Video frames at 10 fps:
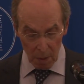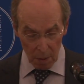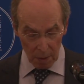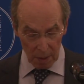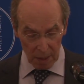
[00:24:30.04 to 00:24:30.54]

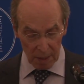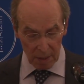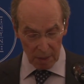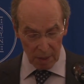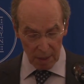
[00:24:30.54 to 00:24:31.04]
or at least
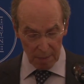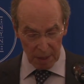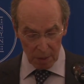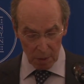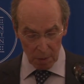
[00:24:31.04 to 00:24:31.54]
as in
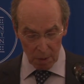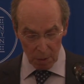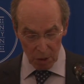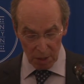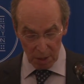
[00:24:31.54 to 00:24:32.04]
Libya, to
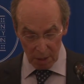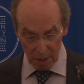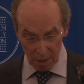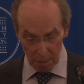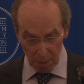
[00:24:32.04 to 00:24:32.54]
logistically
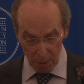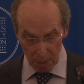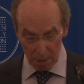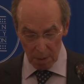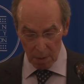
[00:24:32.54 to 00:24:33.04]

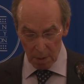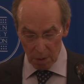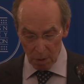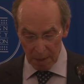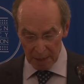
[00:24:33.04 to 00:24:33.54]
support
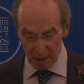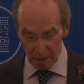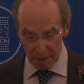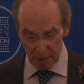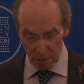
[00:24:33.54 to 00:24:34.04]

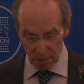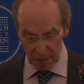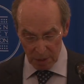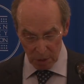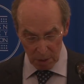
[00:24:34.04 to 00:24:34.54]
humanitarian
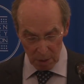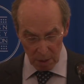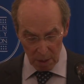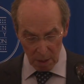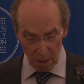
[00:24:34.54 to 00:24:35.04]
intervention,
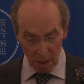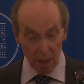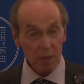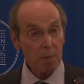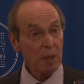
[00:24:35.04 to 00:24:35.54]

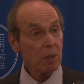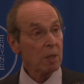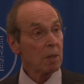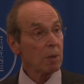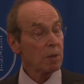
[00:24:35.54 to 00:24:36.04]

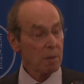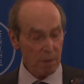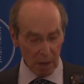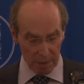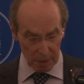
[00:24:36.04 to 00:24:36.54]
especially those
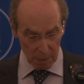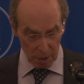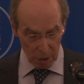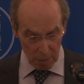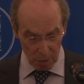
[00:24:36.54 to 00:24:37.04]
involving a
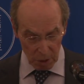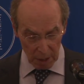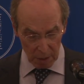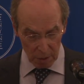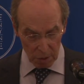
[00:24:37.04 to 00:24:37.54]
regime
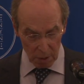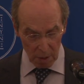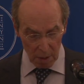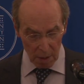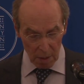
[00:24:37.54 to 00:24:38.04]
change.
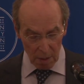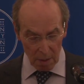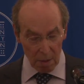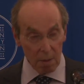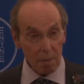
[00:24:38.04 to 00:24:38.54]

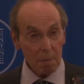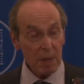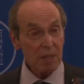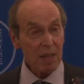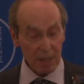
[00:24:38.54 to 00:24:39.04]

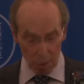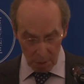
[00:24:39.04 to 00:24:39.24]
But its actual